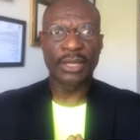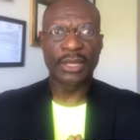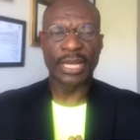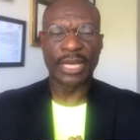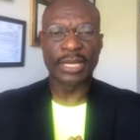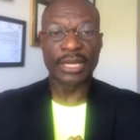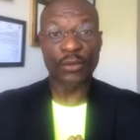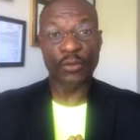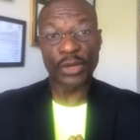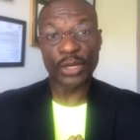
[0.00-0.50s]

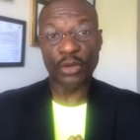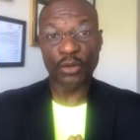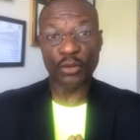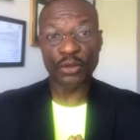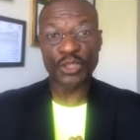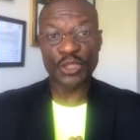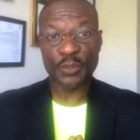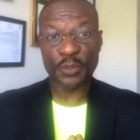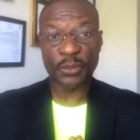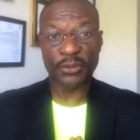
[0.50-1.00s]
and then when the
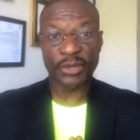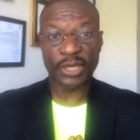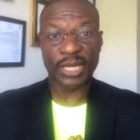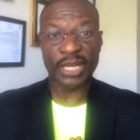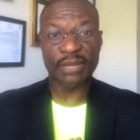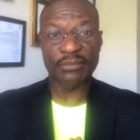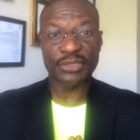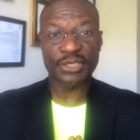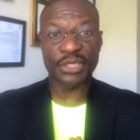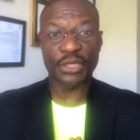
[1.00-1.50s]
Holy Spirit
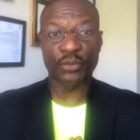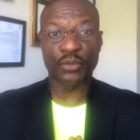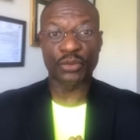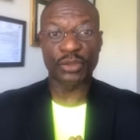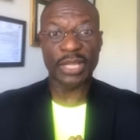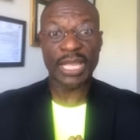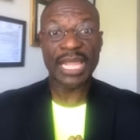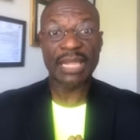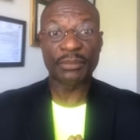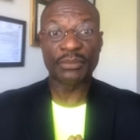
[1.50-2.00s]
comes, He will
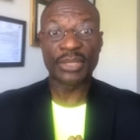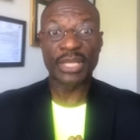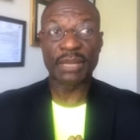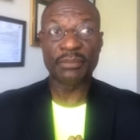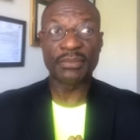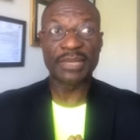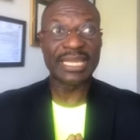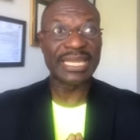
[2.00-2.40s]
help them